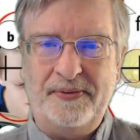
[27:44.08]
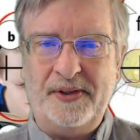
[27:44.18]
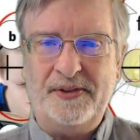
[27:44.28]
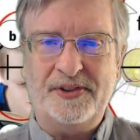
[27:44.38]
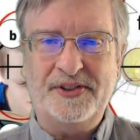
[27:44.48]

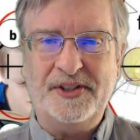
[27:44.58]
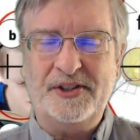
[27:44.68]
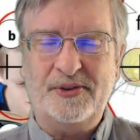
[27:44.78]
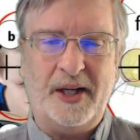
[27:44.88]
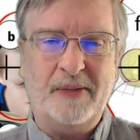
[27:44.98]
fifth or
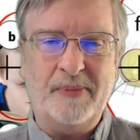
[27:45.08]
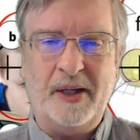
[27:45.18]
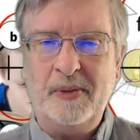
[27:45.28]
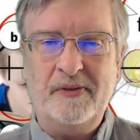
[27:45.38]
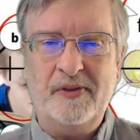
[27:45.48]
sixth grade,
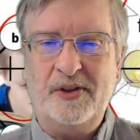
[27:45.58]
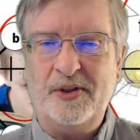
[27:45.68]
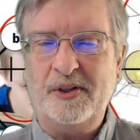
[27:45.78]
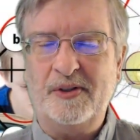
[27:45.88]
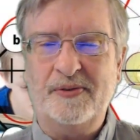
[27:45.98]
maybe even
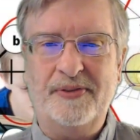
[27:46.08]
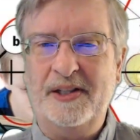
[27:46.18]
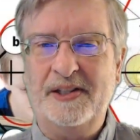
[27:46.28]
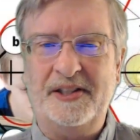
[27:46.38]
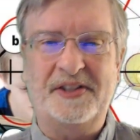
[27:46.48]
third to
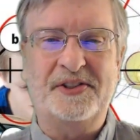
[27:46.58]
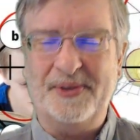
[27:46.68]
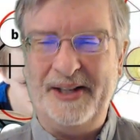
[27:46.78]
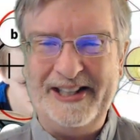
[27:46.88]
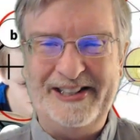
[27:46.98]
fifth, sixth
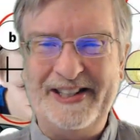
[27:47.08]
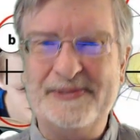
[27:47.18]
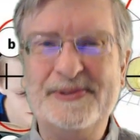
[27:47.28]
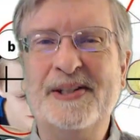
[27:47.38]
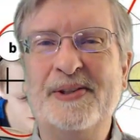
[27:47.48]
grade
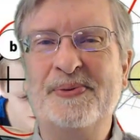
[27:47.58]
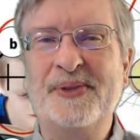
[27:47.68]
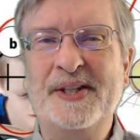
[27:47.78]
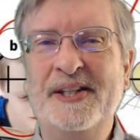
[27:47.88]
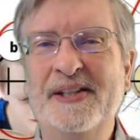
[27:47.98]
level
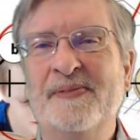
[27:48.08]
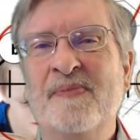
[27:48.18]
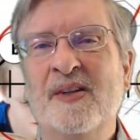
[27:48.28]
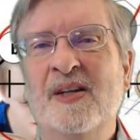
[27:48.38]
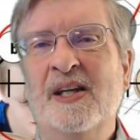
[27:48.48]
reading,
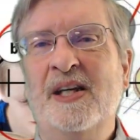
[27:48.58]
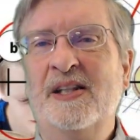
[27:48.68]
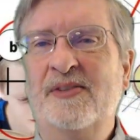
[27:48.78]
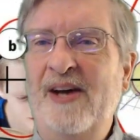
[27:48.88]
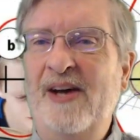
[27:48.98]

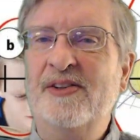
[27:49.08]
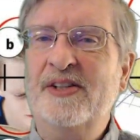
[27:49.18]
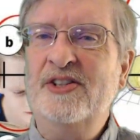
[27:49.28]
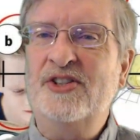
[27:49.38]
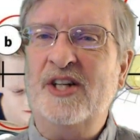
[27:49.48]
is found
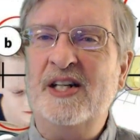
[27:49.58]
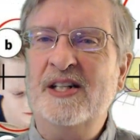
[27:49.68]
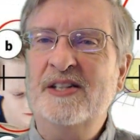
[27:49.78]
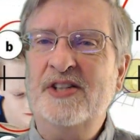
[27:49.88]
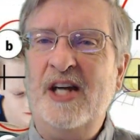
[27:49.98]
in
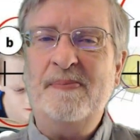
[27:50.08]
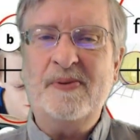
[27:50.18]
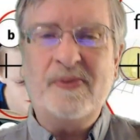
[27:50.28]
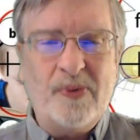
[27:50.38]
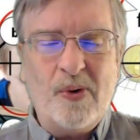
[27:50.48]
John
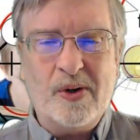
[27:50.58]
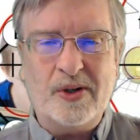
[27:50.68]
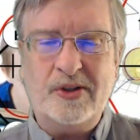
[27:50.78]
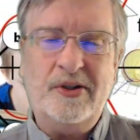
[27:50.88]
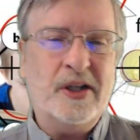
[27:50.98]
chapter 4.
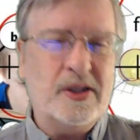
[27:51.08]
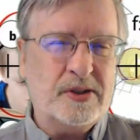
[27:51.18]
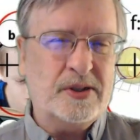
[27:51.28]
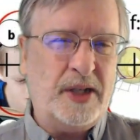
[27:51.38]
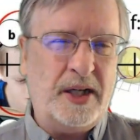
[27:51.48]
So you
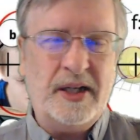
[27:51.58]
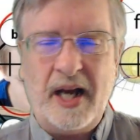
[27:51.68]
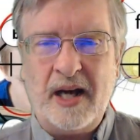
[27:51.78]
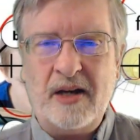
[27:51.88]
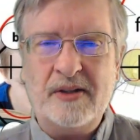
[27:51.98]
understand
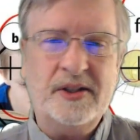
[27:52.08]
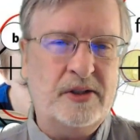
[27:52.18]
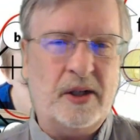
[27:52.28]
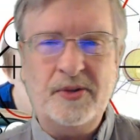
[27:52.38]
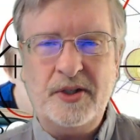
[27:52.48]
how the
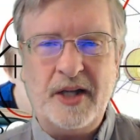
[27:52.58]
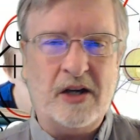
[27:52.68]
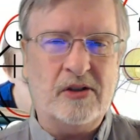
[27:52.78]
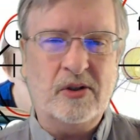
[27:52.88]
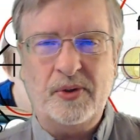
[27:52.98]
subject
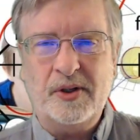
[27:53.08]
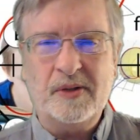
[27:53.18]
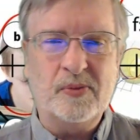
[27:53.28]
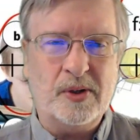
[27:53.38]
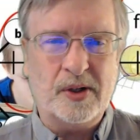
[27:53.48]

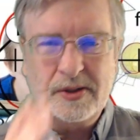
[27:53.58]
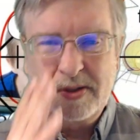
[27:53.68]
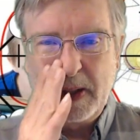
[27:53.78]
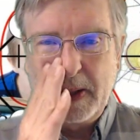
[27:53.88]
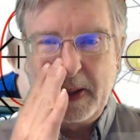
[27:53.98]
algorithm works.